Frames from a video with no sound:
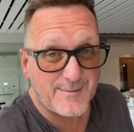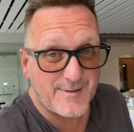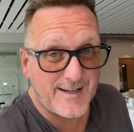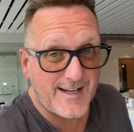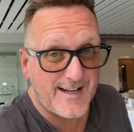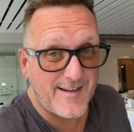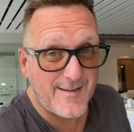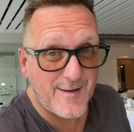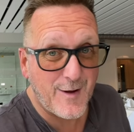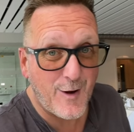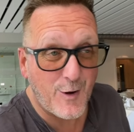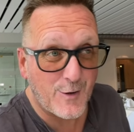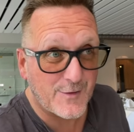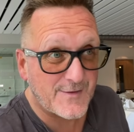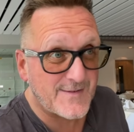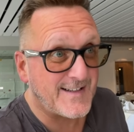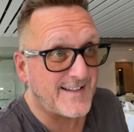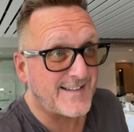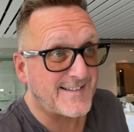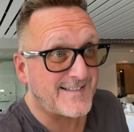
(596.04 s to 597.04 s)
we need it the
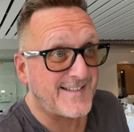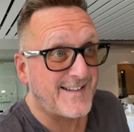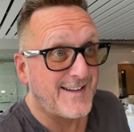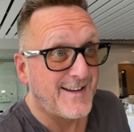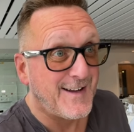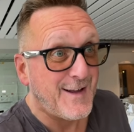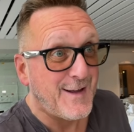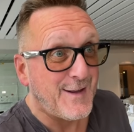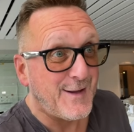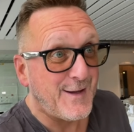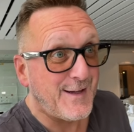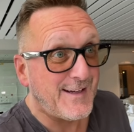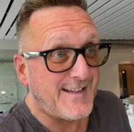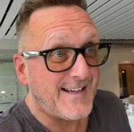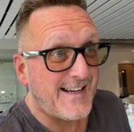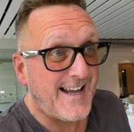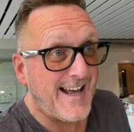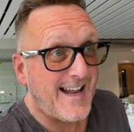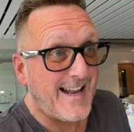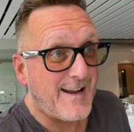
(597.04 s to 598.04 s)
hottest that you
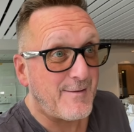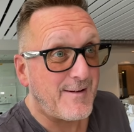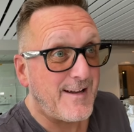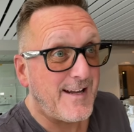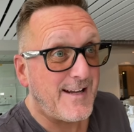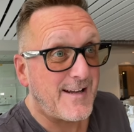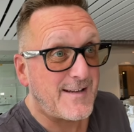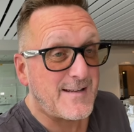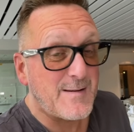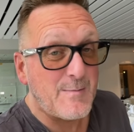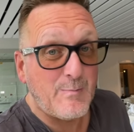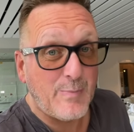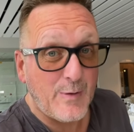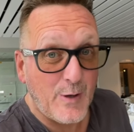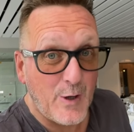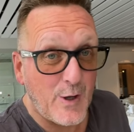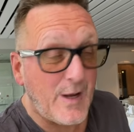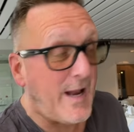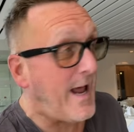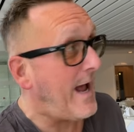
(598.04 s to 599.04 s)
can get it. We need it to
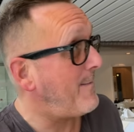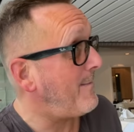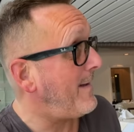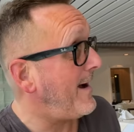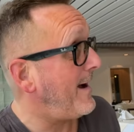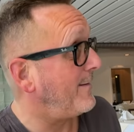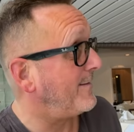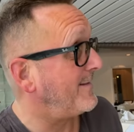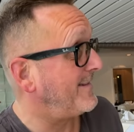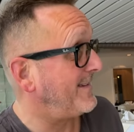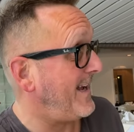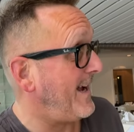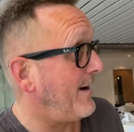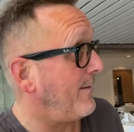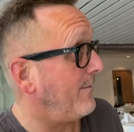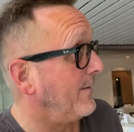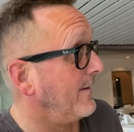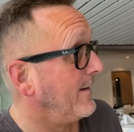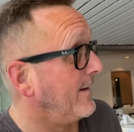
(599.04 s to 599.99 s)
burn our mouths out